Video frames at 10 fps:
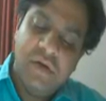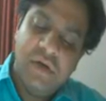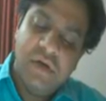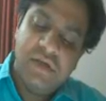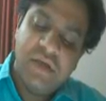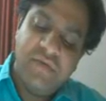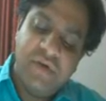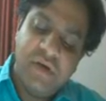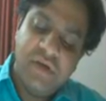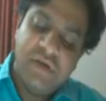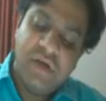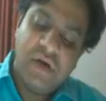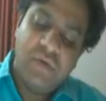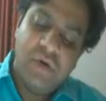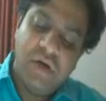It is having a region
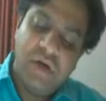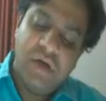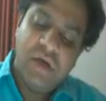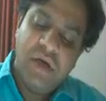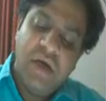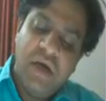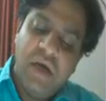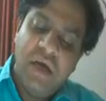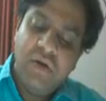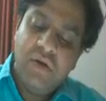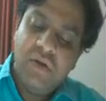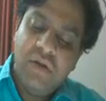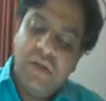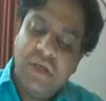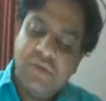around it. In
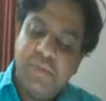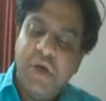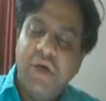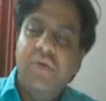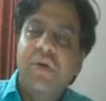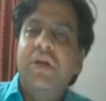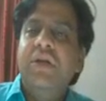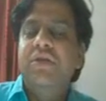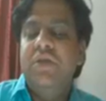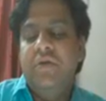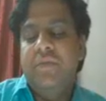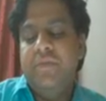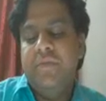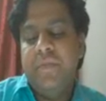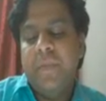this particular region,
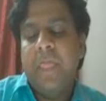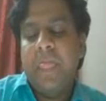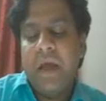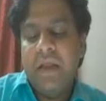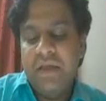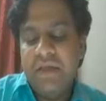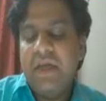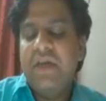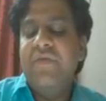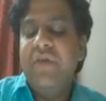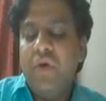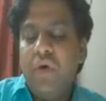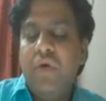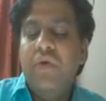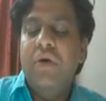this electric
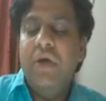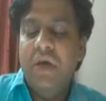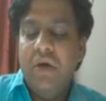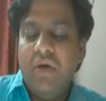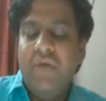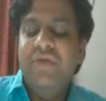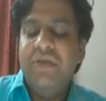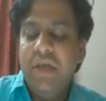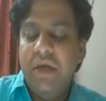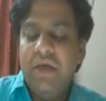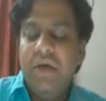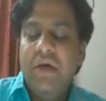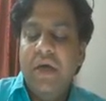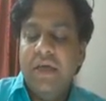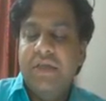field obviously
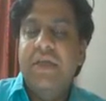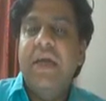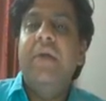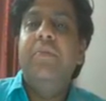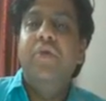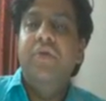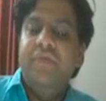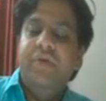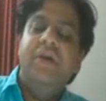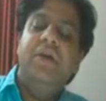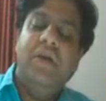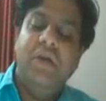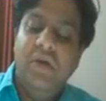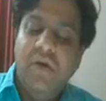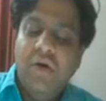extend up to
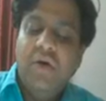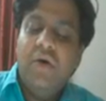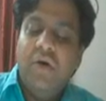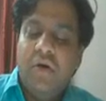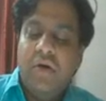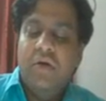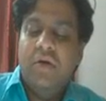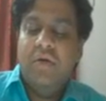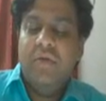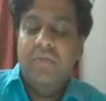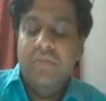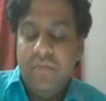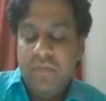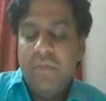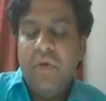infinity, or
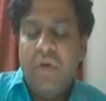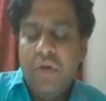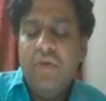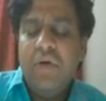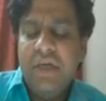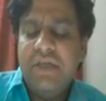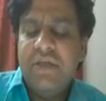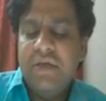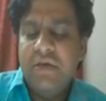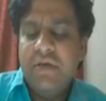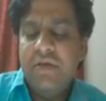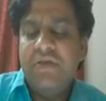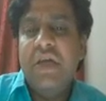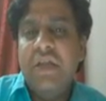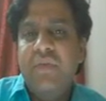although its
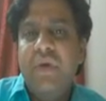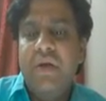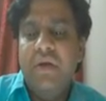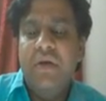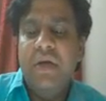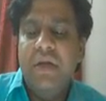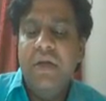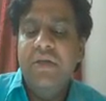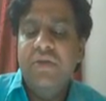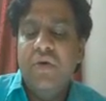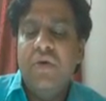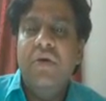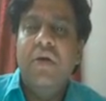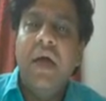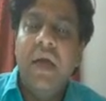strength will decrease
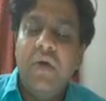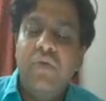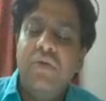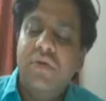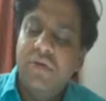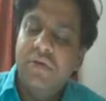or die out